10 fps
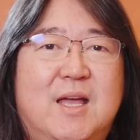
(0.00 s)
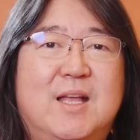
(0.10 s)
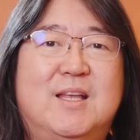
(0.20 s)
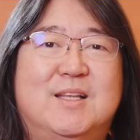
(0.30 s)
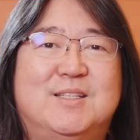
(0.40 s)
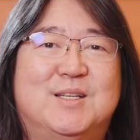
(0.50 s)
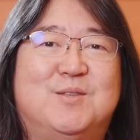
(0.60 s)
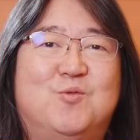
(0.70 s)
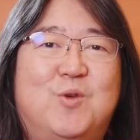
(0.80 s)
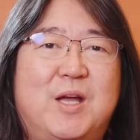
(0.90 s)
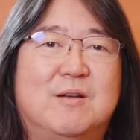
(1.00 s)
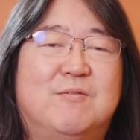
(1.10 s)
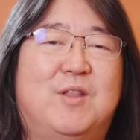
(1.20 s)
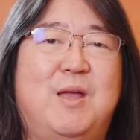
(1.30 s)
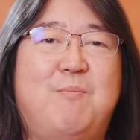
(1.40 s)
then just wait
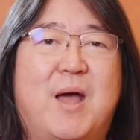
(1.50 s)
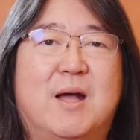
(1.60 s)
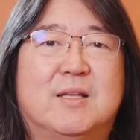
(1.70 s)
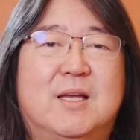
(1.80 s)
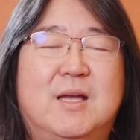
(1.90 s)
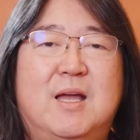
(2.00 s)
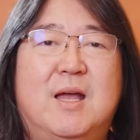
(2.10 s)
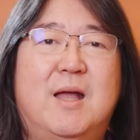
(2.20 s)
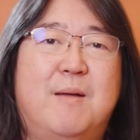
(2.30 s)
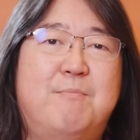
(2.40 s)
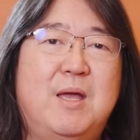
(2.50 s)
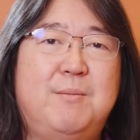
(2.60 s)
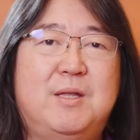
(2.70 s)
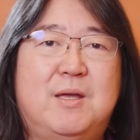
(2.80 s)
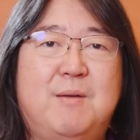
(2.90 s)
for the impact. And
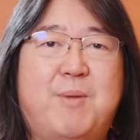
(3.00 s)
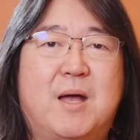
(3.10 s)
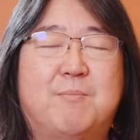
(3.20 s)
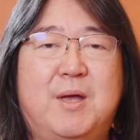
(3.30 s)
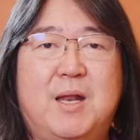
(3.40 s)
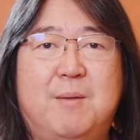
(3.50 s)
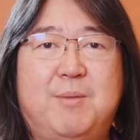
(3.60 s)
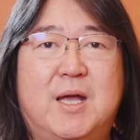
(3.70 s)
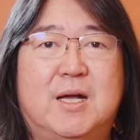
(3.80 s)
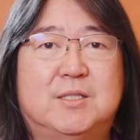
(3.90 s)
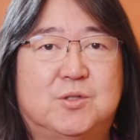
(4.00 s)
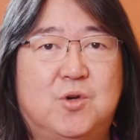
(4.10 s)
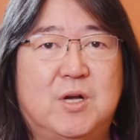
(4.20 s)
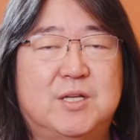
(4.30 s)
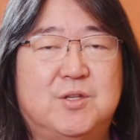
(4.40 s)
maybe the impact may not be as
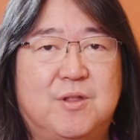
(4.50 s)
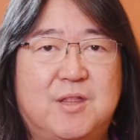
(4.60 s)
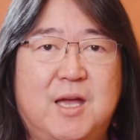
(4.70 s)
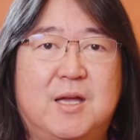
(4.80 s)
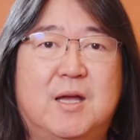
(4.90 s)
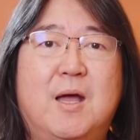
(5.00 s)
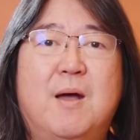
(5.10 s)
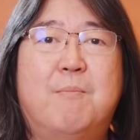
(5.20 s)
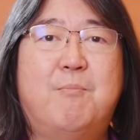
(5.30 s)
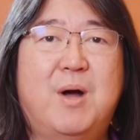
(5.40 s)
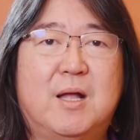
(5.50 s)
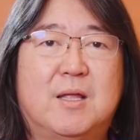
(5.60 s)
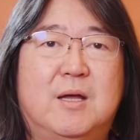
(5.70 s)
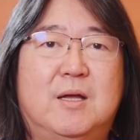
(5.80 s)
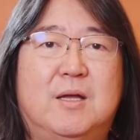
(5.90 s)
strong as you think,
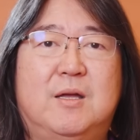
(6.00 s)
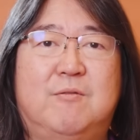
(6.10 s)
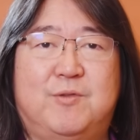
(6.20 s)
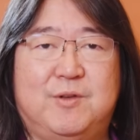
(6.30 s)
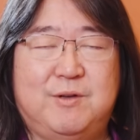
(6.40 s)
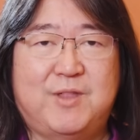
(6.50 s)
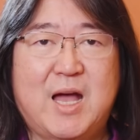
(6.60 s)
But if